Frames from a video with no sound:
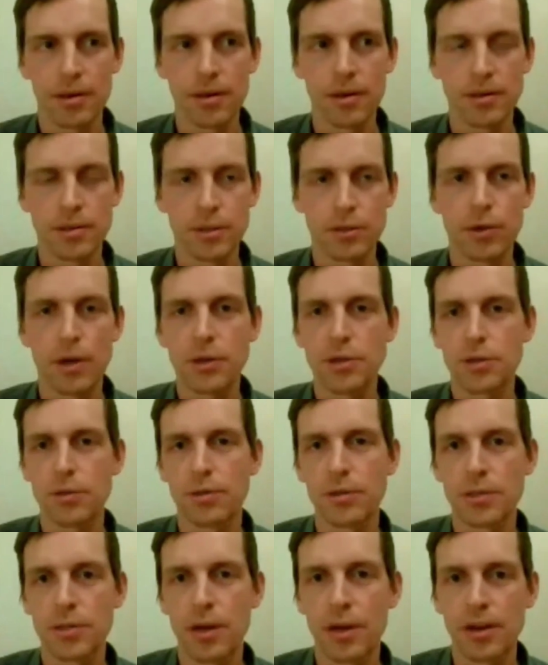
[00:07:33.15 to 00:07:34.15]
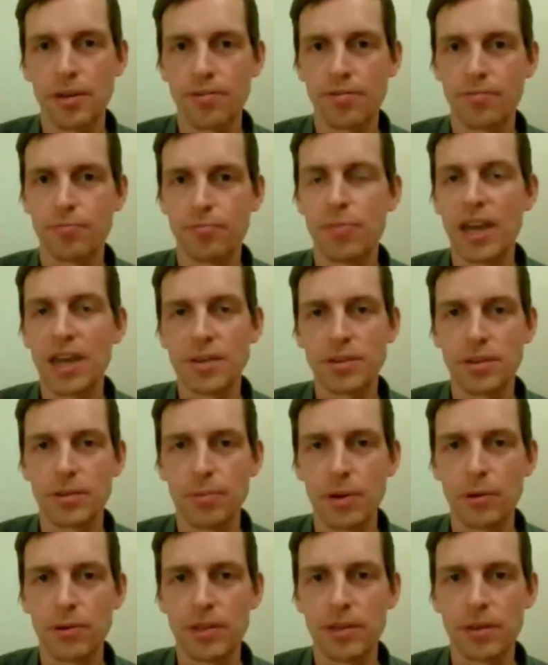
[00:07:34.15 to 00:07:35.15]
structure is kind of based
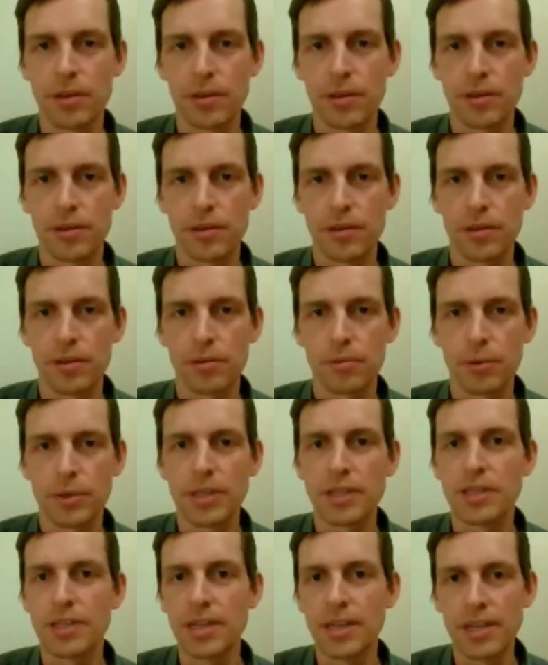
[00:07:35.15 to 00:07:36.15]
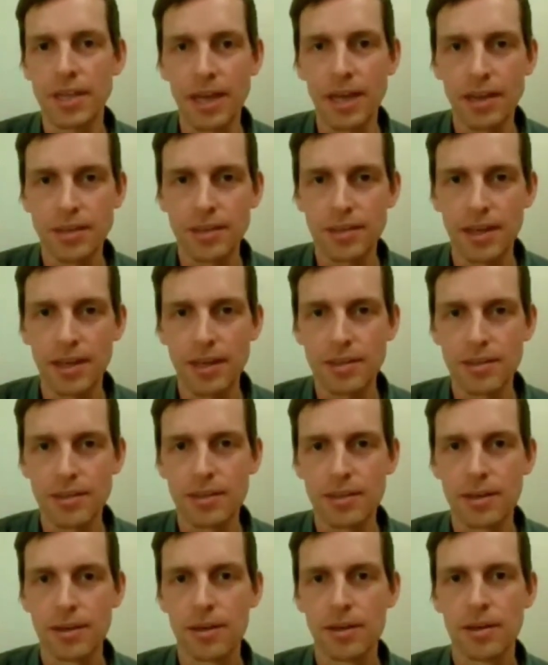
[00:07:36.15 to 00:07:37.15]
about what the DNA says.
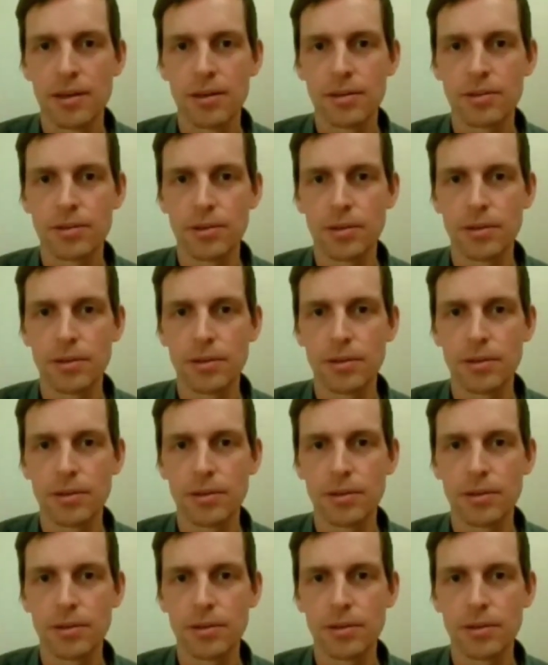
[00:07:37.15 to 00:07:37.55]
So